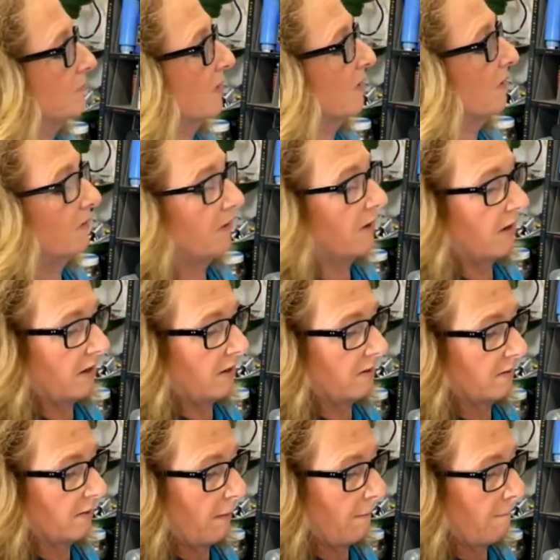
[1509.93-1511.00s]
All
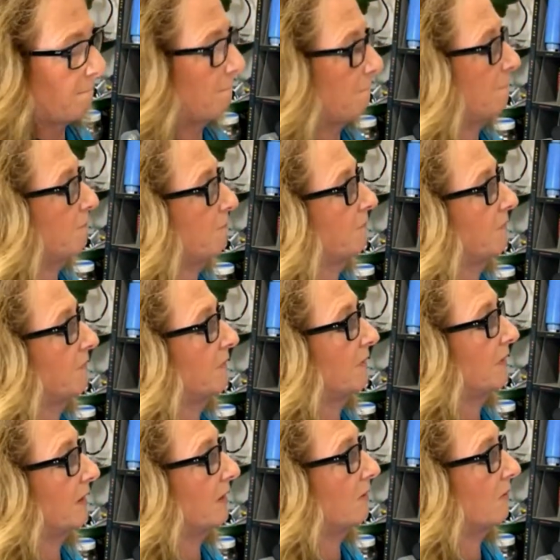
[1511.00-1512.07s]
right.
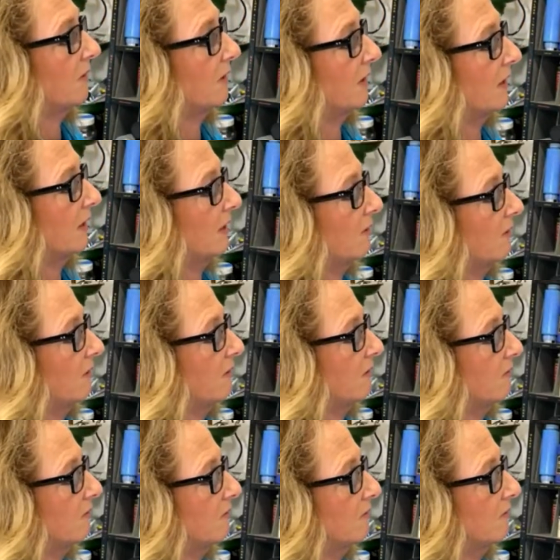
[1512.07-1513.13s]
I'm going to carry
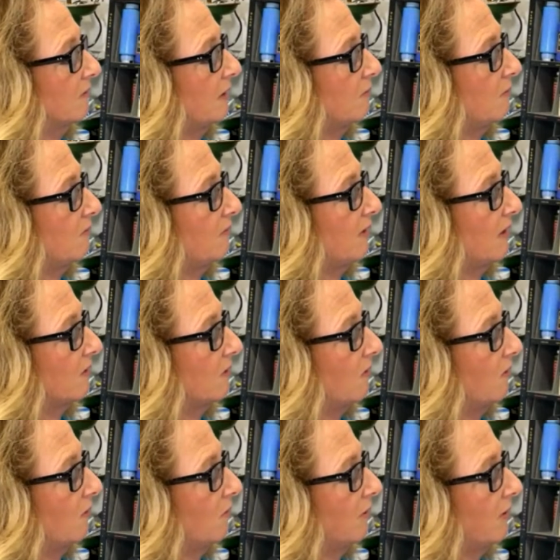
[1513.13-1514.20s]
this same effect
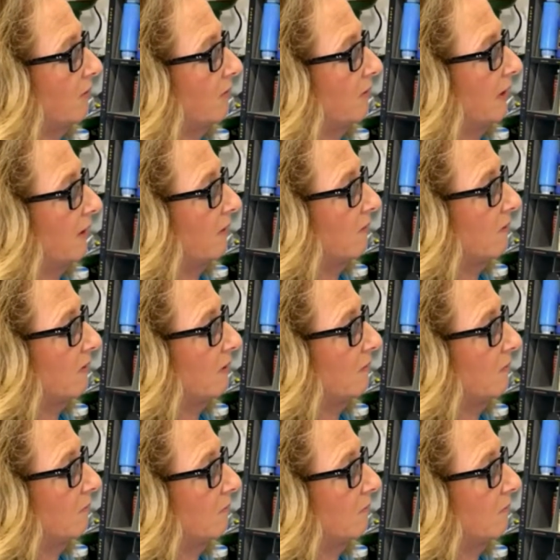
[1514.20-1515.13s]
all the way around.